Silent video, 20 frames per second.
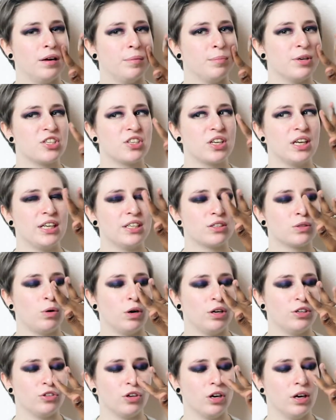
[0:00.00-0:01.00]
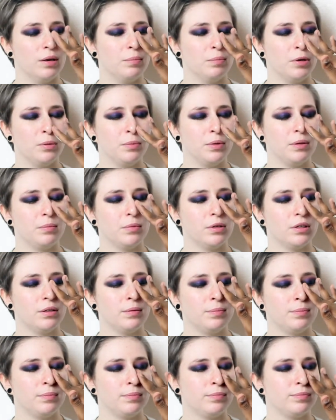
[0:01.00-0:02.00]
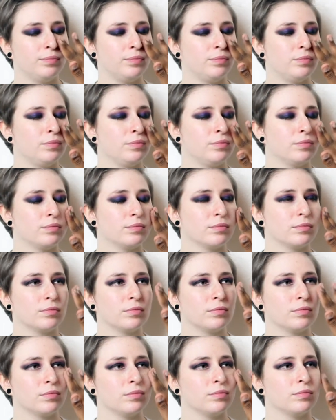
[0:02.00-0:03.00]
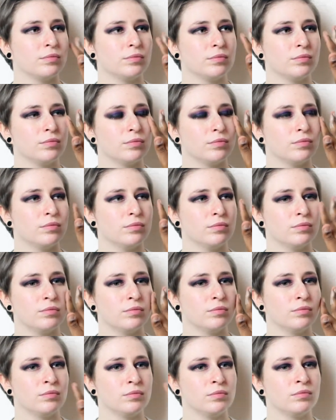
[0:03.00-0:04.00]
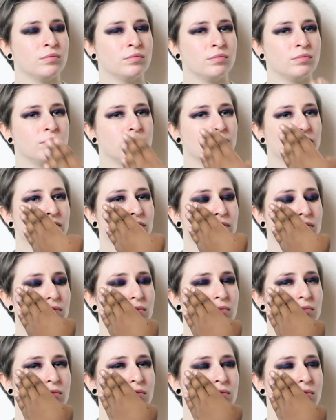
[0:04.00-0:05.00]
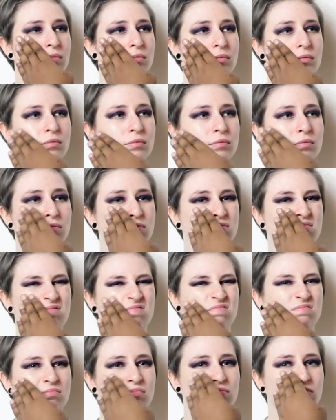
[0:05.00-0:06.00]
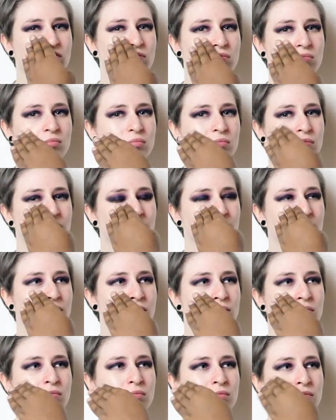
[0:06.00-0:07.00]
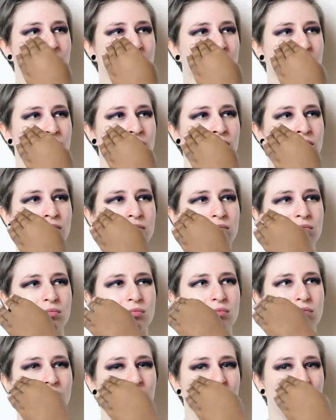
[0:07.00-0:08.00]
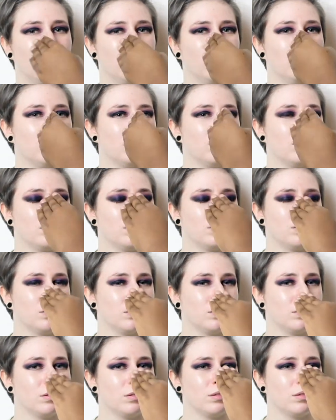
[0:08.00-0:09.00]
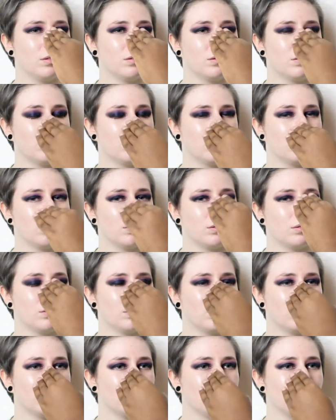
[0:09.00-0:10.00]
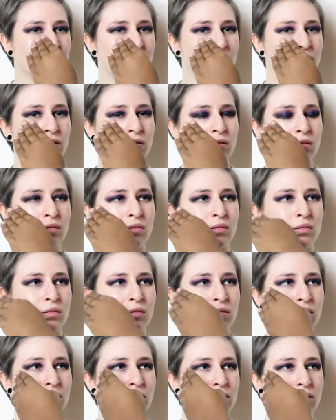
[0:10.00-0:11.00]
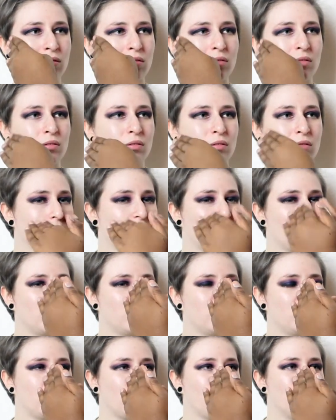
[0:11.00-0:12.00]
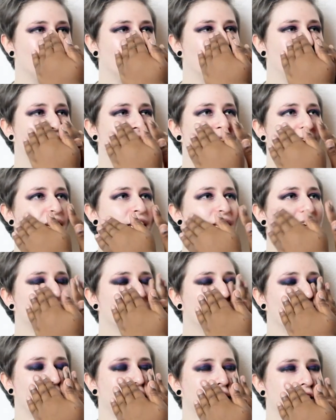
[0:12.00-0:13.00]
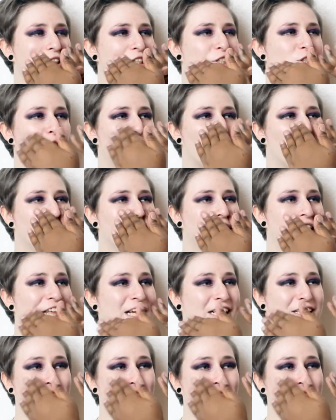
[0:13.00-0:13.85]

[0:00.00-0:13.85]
and my skin is quite dry at the moment, but. Do you have quite dry skin normally? Would you say? Mm. Is it dry? Is it, would you say it's normal? Yeah. Yeah, that's alright then. It's probably just a bit dry because it's winter. I just don't like like do anything